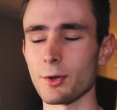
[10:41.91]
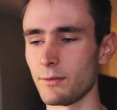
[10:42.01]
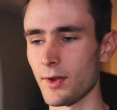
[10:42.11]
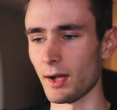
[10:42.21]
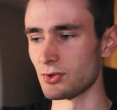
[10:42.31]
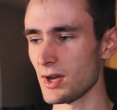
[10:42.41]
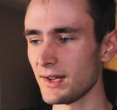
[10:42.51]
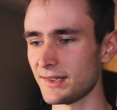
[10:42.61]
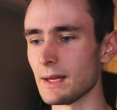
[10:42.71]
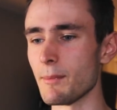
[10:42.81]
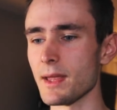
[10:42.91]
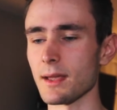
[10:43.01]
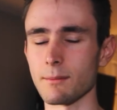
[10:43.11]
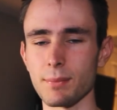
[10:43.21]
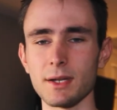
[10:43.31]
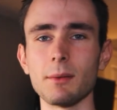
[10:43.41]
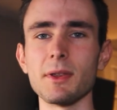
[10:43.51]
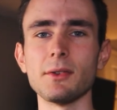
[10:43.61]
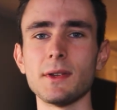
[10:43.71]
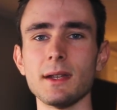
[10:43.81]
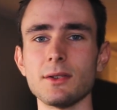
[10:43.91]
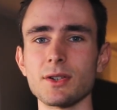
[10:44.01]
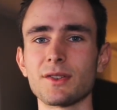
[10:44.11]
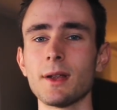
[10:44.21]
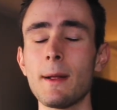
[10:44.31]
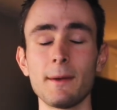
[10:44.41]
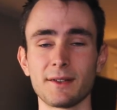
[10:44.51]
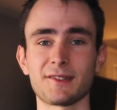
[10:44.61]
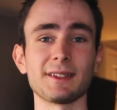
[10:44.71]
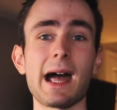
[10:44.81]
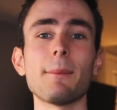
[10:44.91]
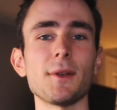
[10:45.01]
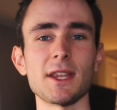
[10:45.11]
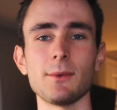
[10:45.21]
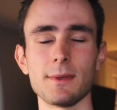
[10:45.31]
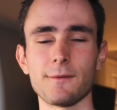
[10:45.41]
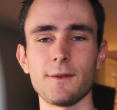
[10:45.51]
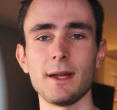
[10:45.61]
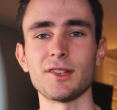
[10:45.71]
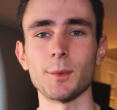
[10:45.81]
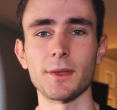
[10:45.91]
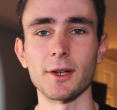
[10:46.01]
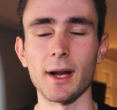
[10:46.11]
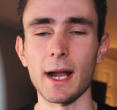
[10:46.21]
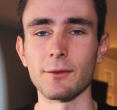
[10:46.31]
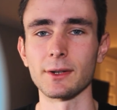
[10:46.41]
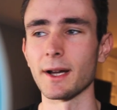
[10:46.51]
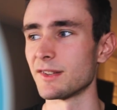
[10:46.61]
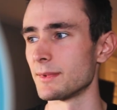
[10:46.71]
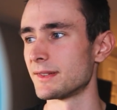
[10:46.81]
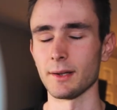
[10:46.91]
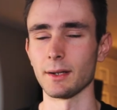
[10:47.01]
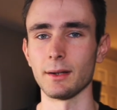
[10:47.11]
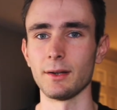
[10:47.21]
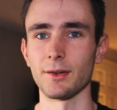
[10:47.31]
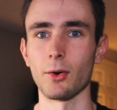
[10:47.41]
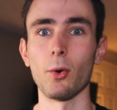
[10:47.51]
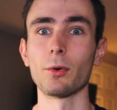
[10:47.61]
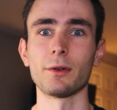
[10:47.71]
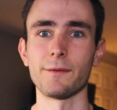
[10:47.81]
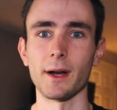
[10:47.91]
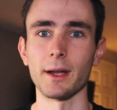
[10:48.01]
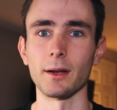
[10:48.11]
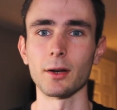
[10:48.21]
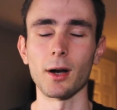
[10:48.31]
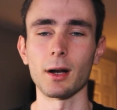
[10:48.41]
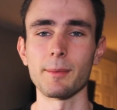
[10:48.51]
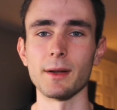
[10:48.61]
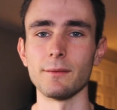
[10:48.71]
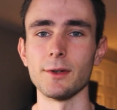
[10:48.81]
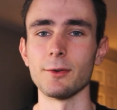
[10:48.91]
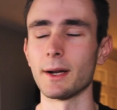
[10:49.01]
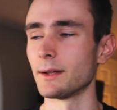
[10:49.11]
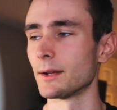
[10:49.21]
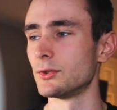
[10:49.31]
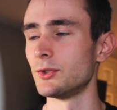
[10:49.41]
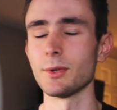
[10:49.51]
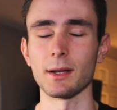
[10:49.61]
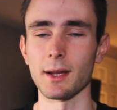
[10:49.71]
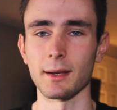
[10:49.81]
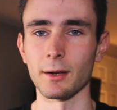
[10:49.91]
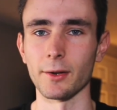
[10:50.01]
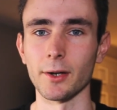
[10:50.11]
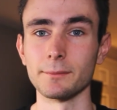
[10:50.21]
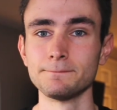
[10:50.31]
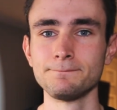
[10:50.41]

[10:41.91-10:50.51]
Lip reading: You've got JCB and BWT just slapping you in the face with their advertisements. It is a horrifying cockpit view. I do not like it at all.